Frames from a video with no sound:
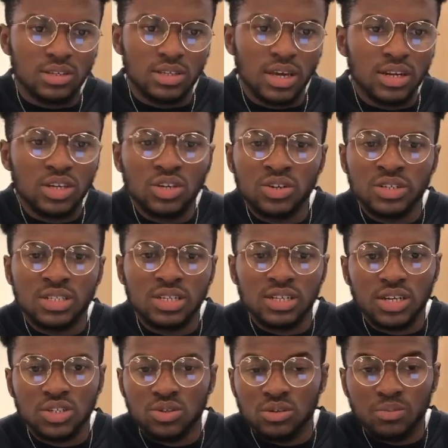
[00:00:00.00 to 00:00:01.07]
Getting your
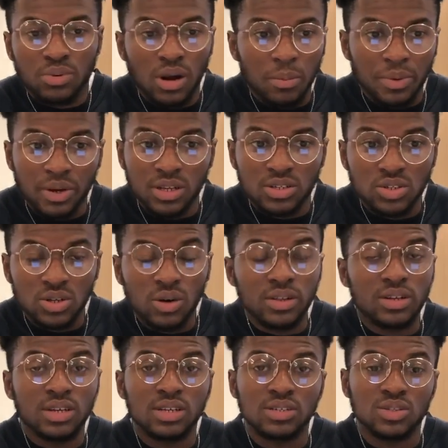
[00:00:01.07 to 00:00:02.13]
intellectual property
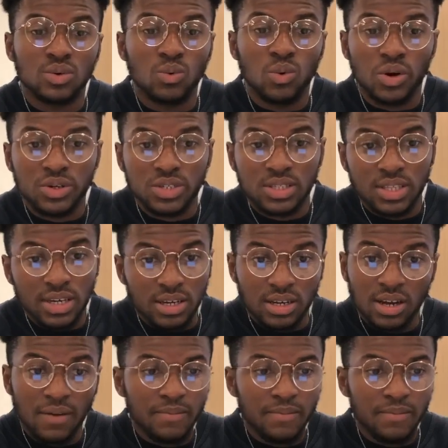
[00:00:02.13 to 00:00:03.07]
stolen is the worst thing